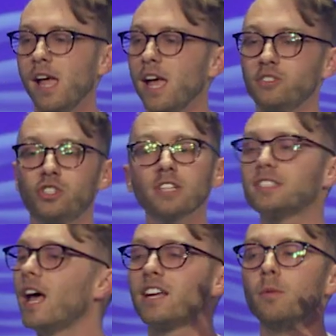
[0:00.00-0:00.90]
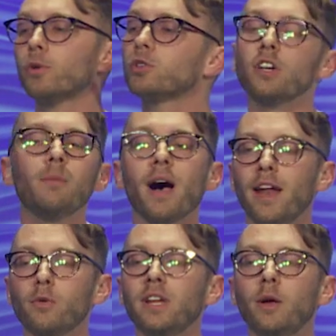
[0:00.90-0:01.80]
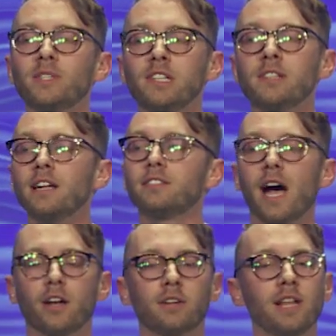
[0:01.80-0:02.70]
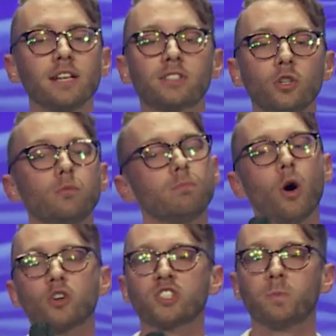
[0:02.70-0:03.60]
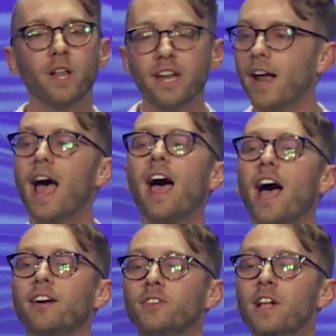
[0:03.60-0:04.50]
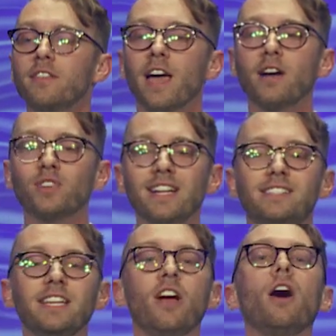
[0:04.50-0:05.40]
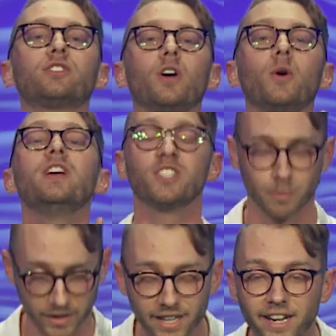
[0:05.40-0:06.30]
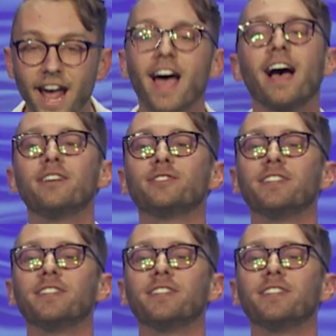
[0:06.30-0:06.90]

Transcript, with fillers: And just like in Bruce Almighty, when he was in that diner and that soup bowl split in half, that Red Sea also split in half.